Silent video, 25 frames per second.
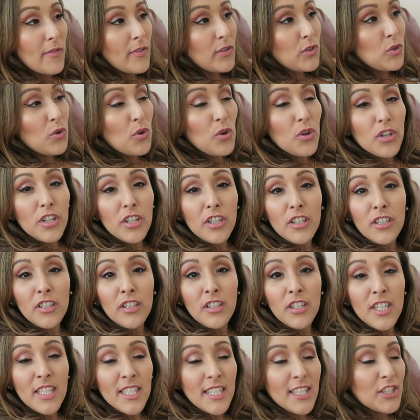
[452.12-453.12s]
You have a
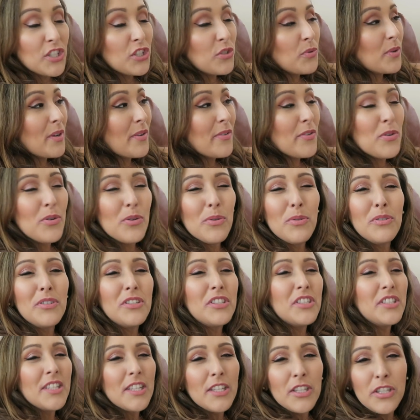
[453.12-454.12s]
daughter or sister, whatever. You don't
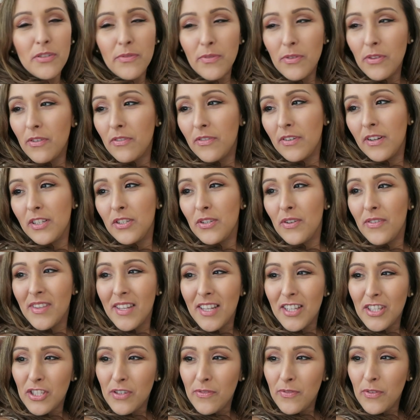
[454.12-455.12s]
just interview the friends. You
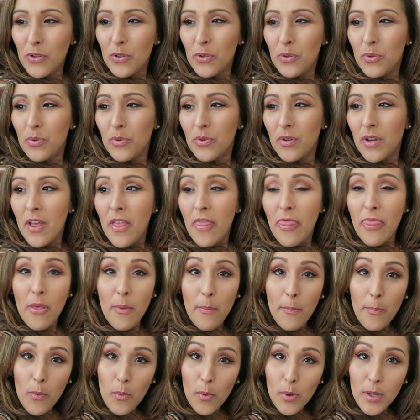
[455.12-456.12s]
interview
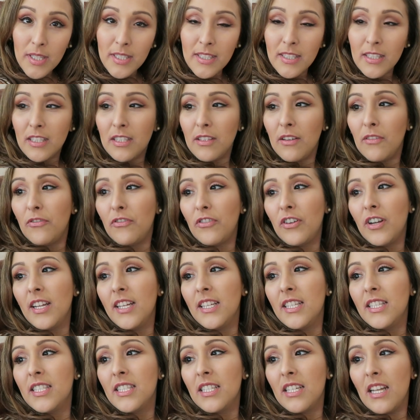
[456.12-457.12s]
the boys'
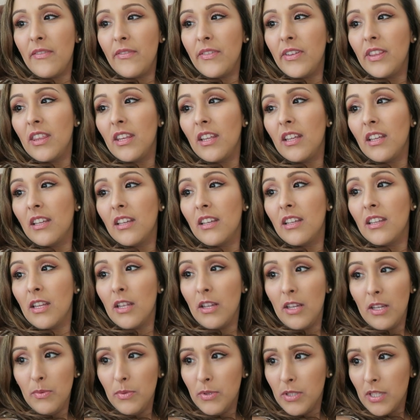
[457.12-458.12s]
friends and everything.
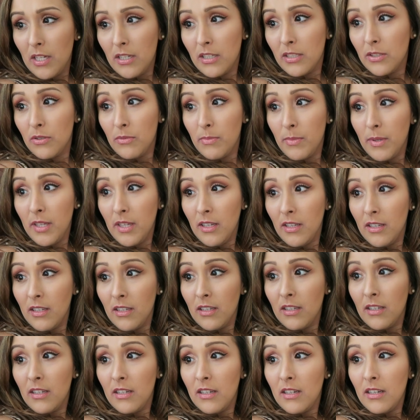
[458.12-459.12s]
He was honest with me.
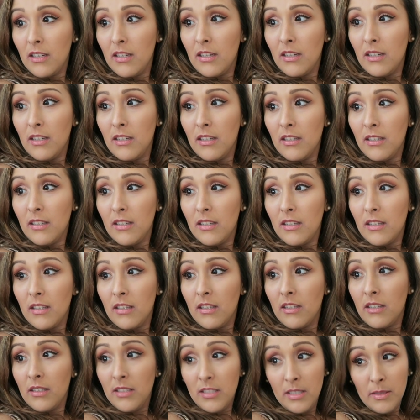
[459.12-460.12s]

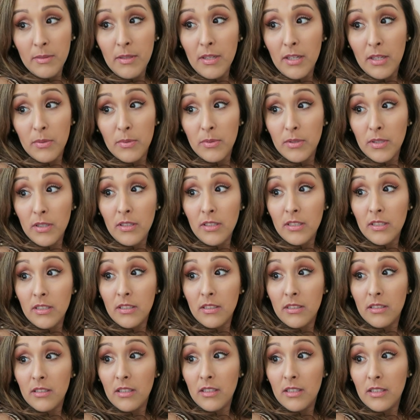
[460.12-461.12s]
Feels like he was
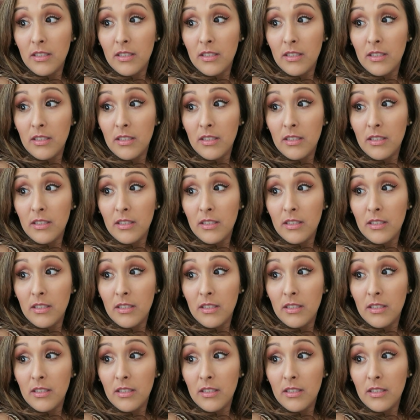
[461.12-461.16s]
honest.